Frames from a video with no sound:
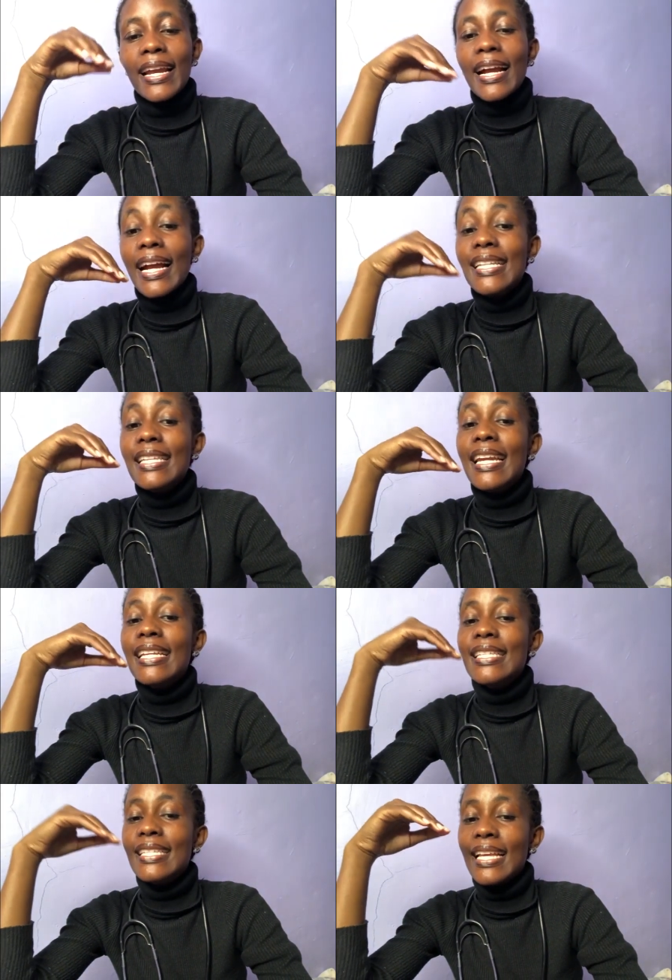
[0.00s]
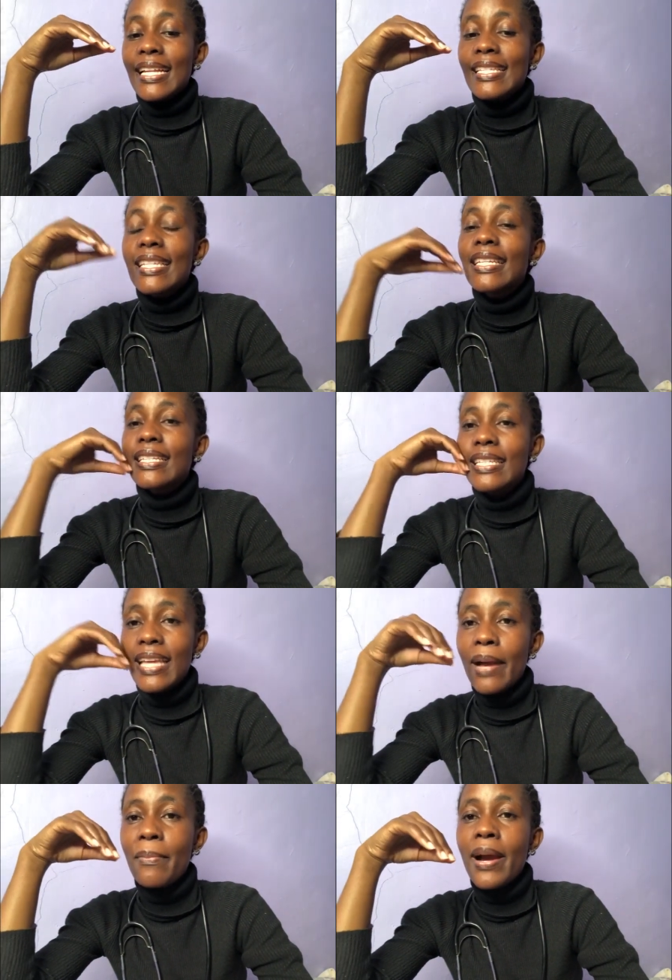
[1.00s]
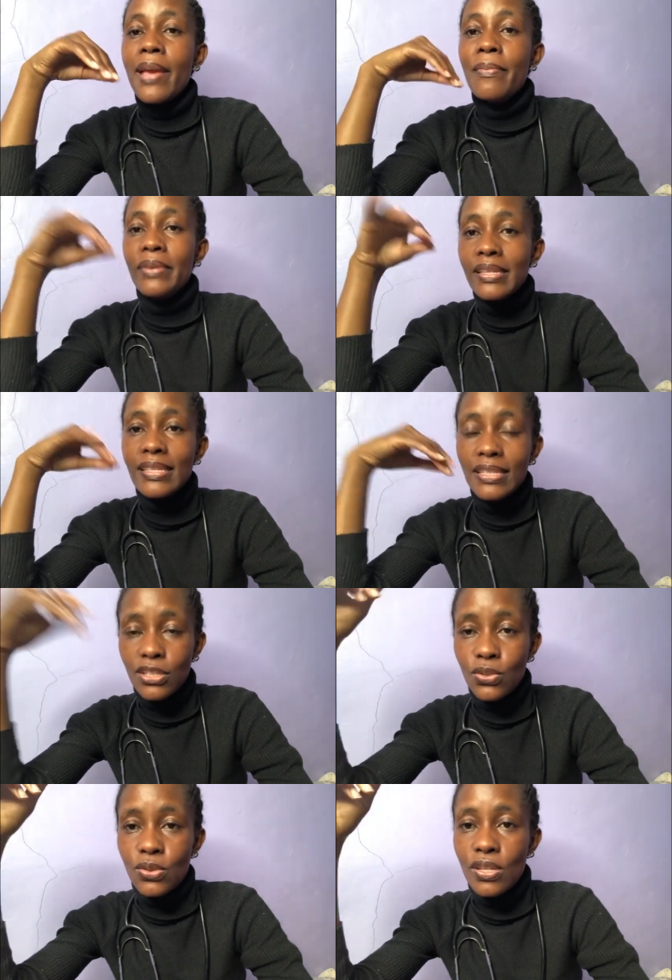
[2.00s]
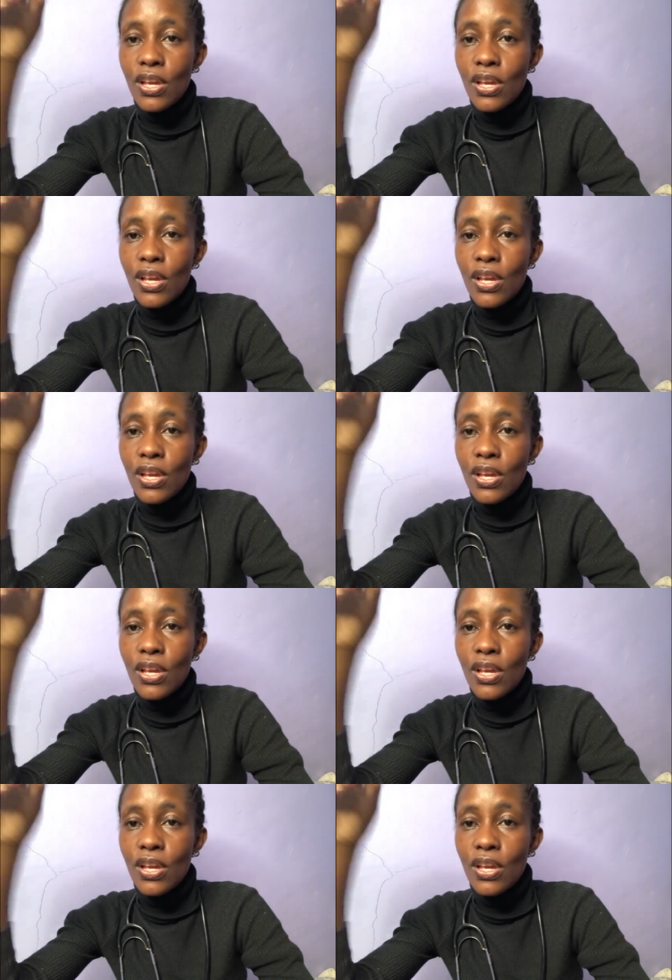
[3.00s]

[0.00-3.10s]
cancerous cells in nearby breast tissues.